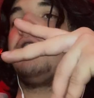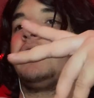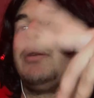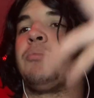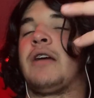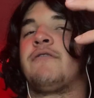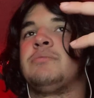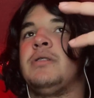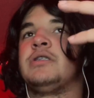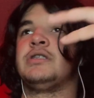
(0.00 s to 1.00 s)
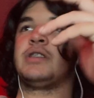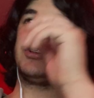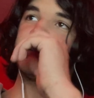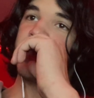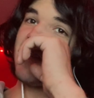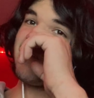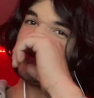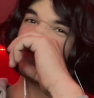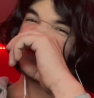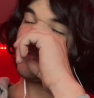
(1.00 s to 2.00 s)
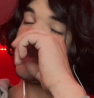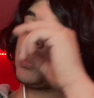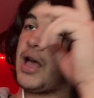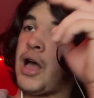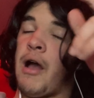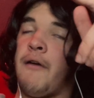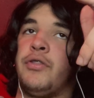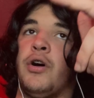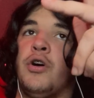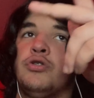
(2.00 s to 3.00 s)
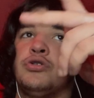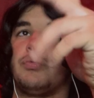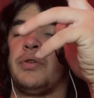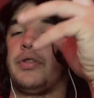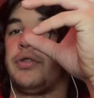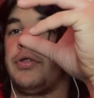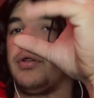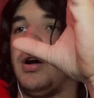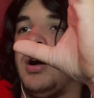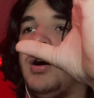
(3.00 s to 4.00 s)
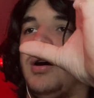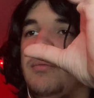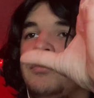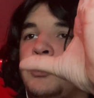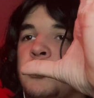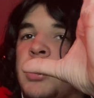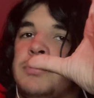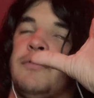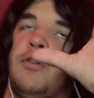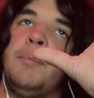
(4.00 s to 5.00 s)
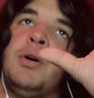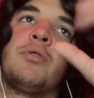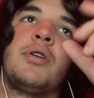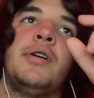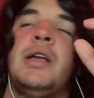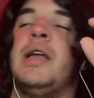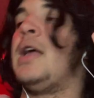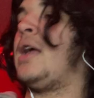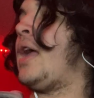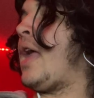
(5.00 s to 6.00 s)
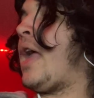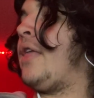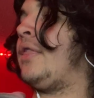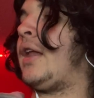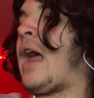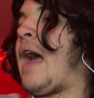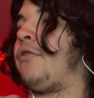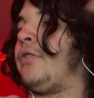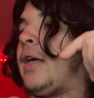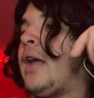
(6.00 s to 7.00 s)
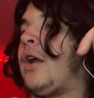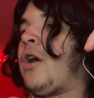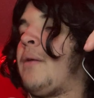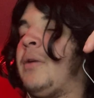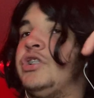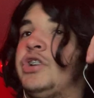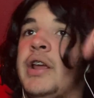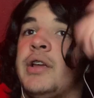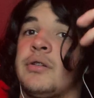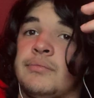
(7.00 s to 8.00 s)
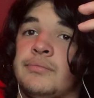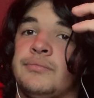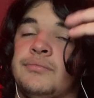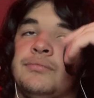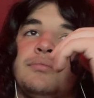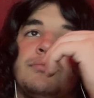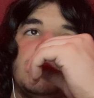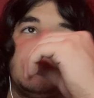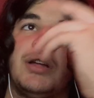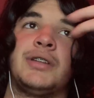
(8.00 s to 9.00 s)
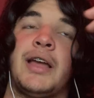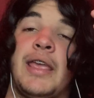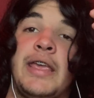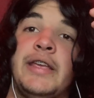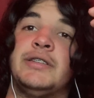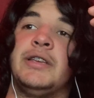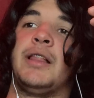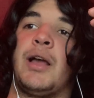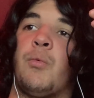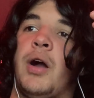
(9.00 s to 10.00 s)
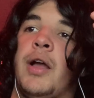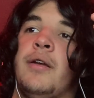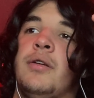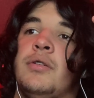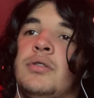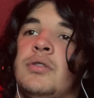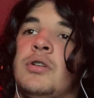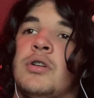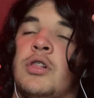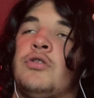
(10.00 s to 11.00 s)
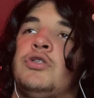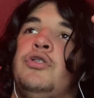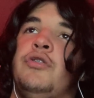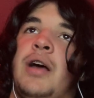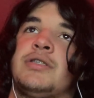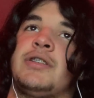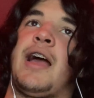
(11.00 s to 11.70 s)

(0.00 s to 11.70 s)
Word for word: of like the breakfast biscuits that I usually have, I'll have those with um, two cups of whole milk and then after that I'll have my shake. So that's like easy, like what, close to two thousand